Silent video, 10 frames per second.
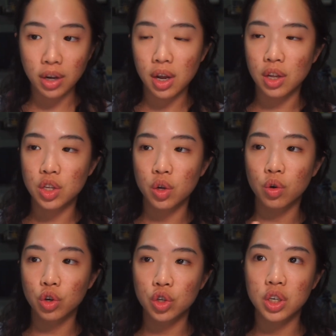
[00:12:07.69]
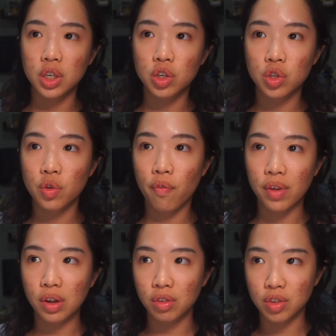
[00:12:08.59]
and so Roisin just
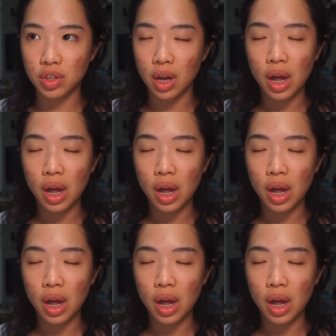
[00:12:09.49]
feels